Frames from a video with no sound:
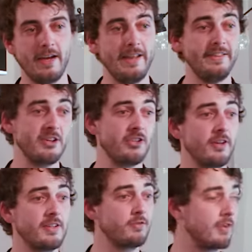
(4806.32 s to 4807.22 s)
And danger
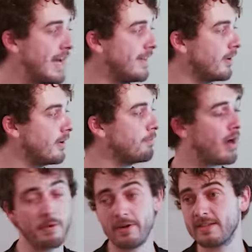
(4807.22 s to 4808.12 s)
is red,
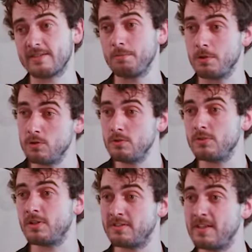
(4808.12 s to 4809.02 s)
primary is blue,
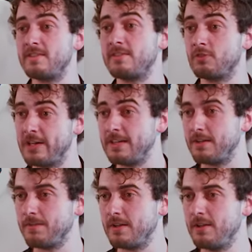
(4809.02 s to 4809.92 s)
success is green.
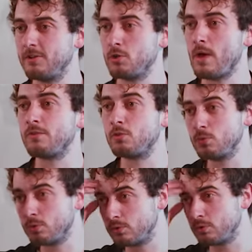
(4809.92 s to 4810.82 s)
So you have
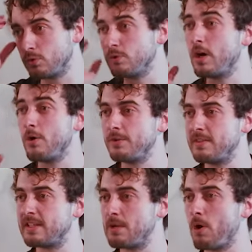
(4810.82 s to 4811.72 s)
to know
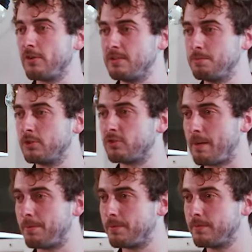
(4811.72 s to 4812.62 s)
this keyword in
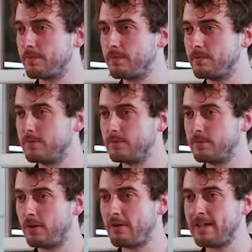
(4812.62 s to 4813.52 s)
Bootstrap.
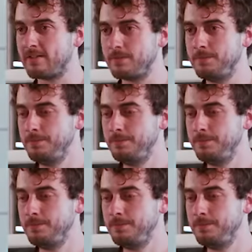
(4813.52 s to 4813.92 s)
All right?